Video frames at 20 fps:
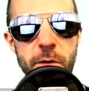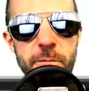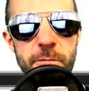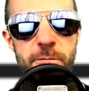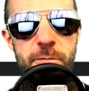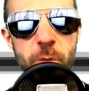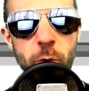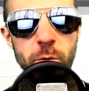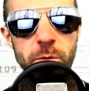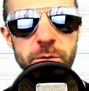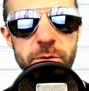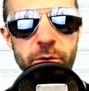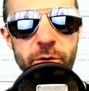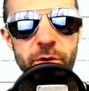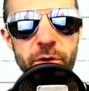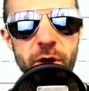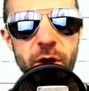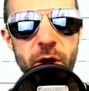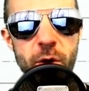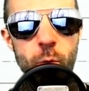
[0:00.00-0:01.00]
folder
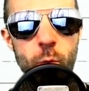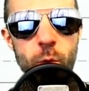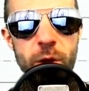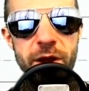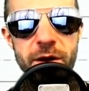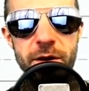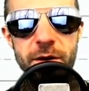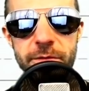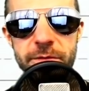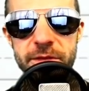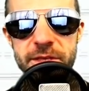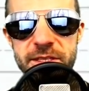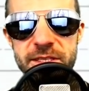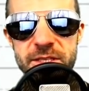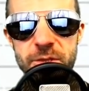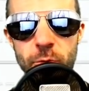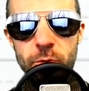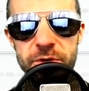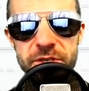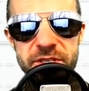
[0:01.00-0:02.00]
where the
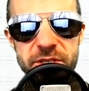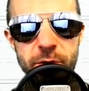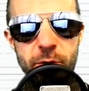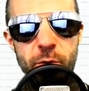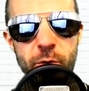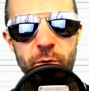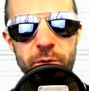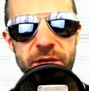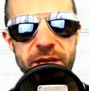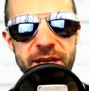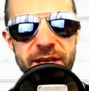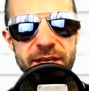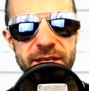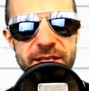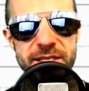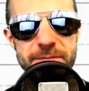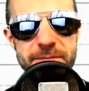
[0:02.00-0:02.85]
source code is